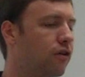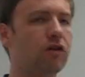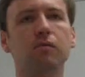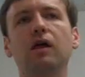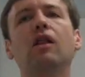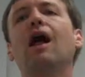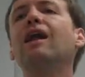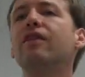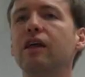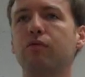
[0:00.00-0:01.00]
There's going to be a
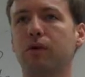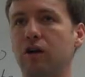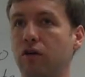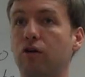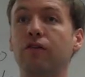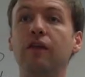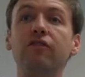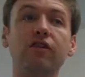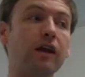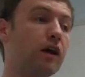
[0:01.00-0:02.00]
lot of things we're going to learn
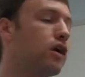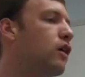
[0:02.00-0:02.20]
this year.